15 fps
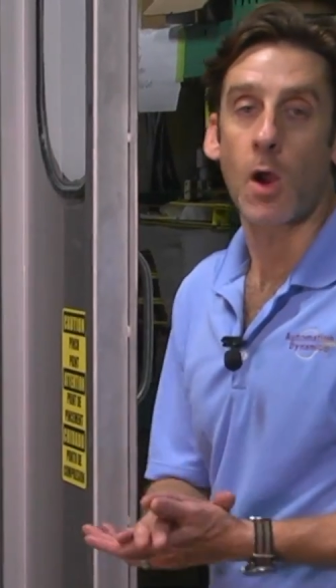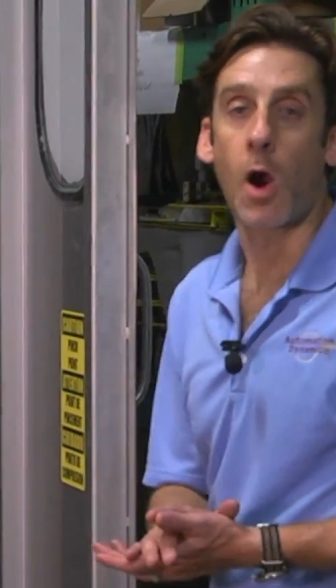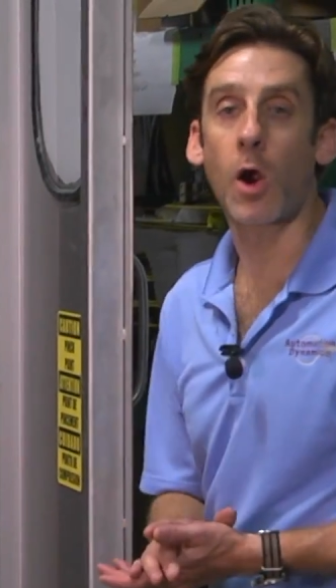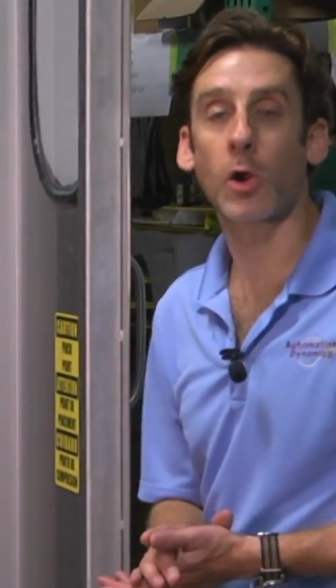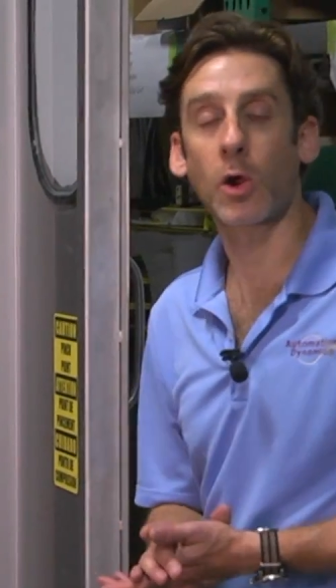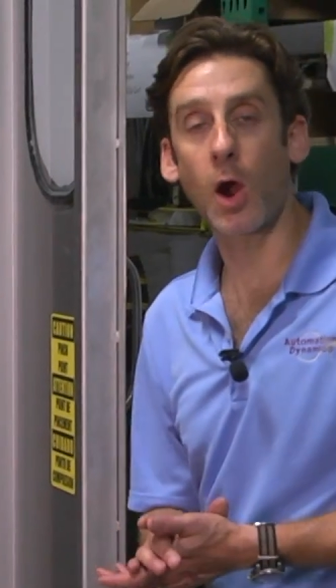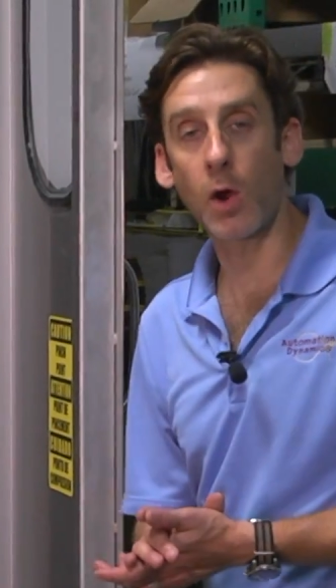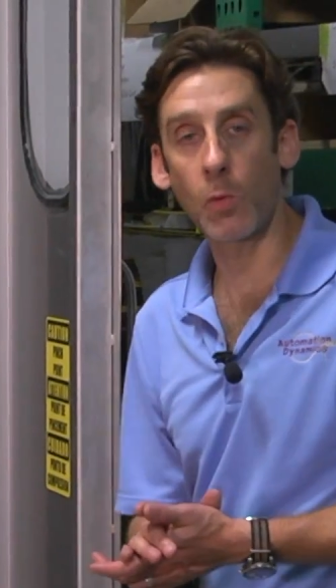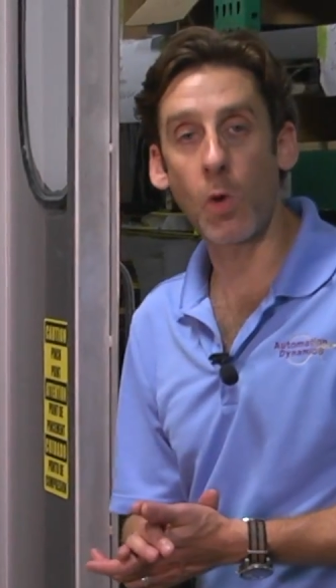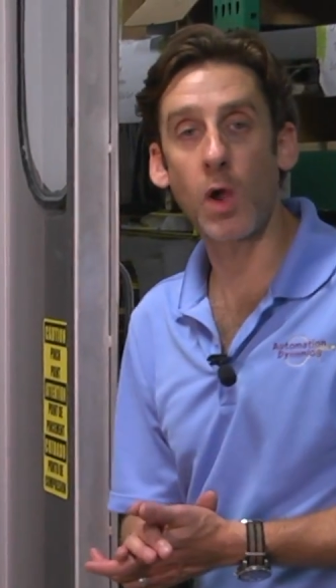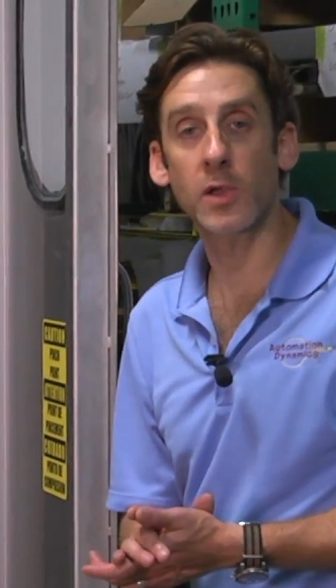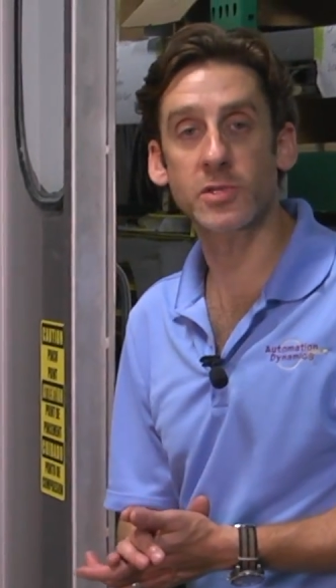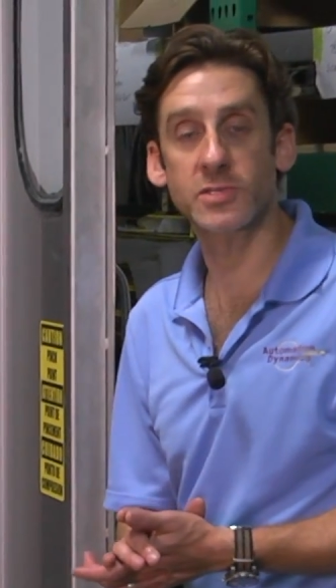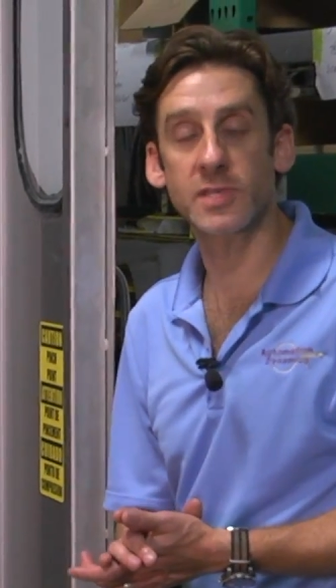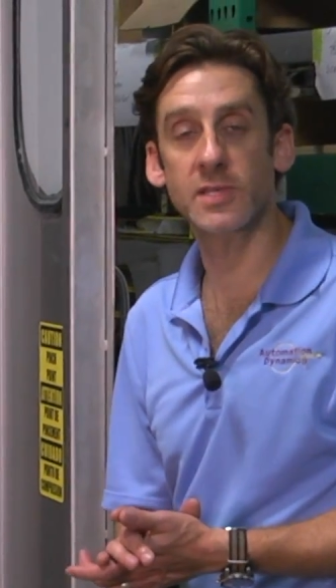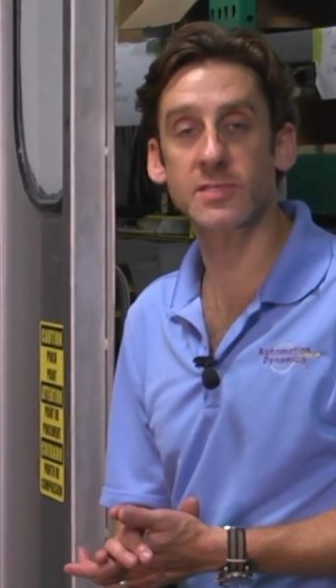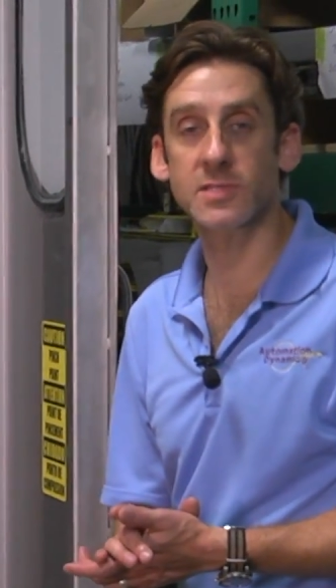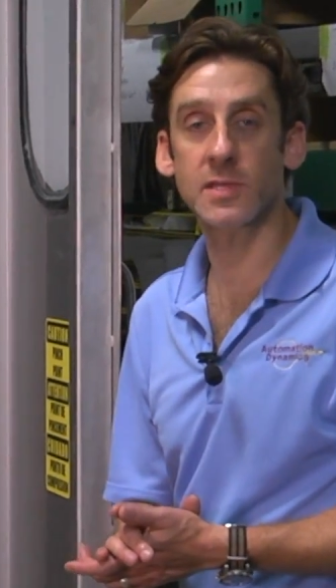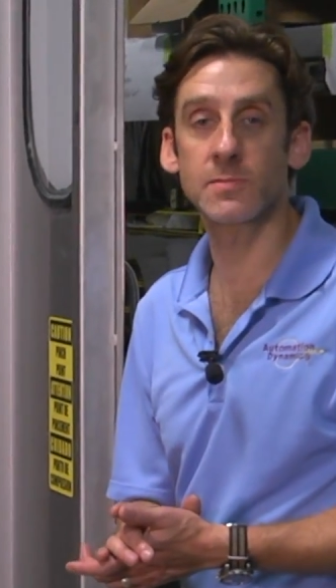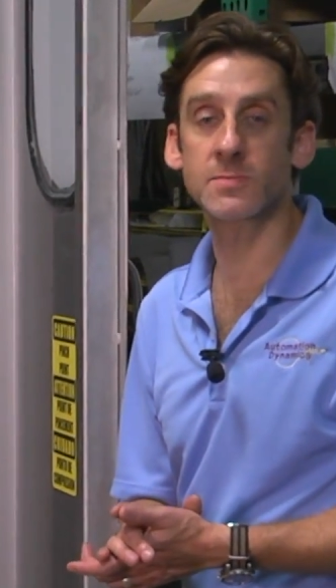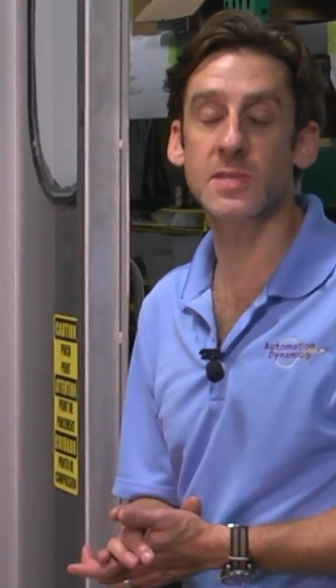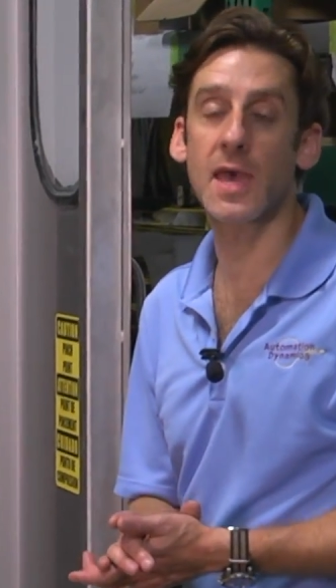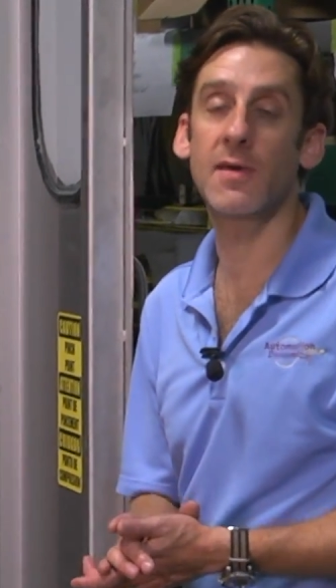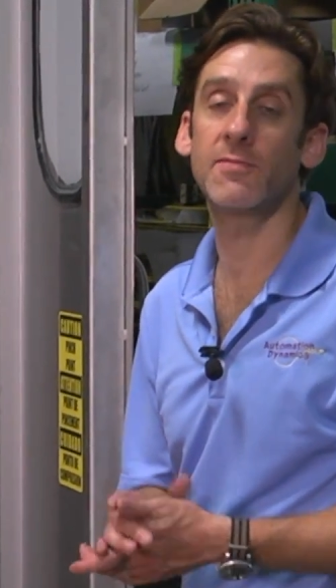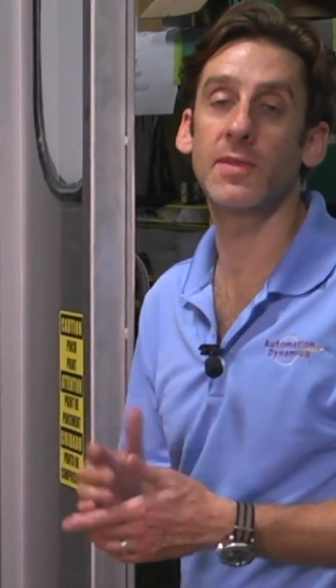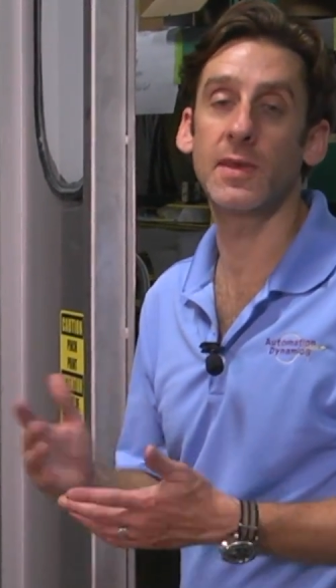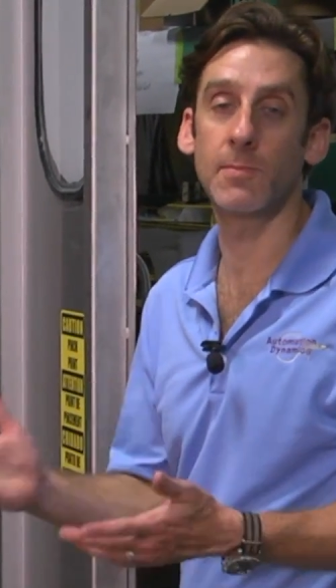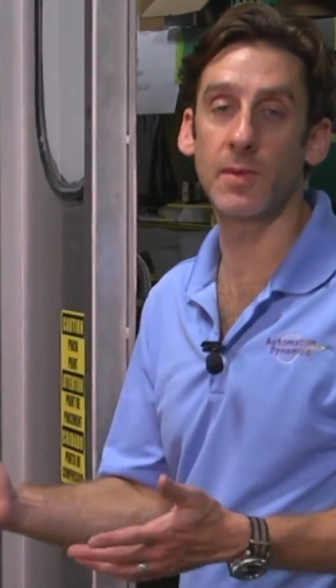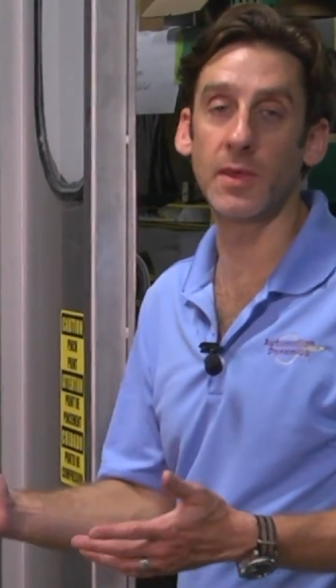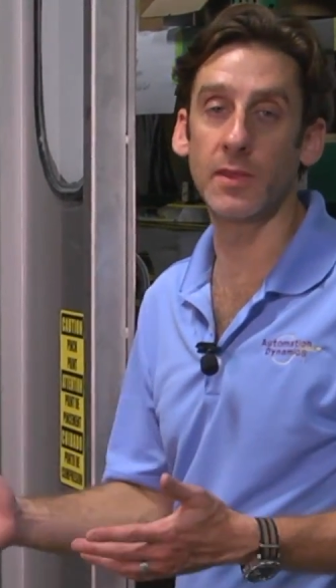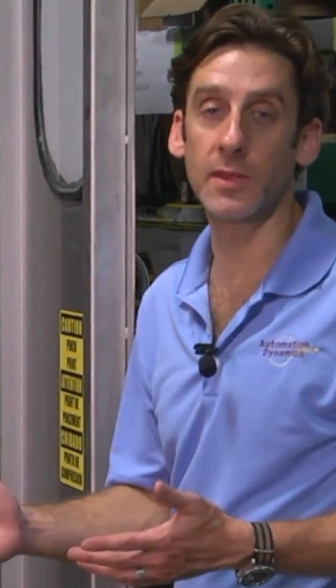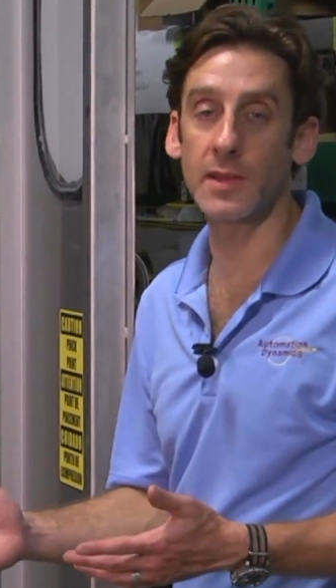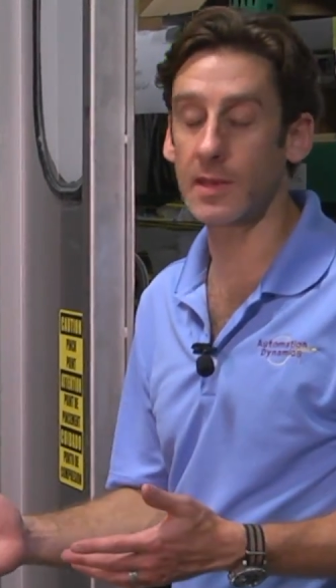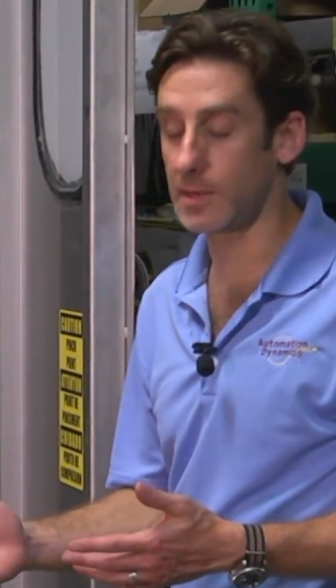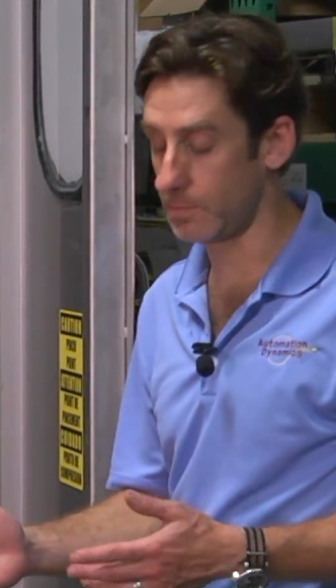Our cart wash systems have the ability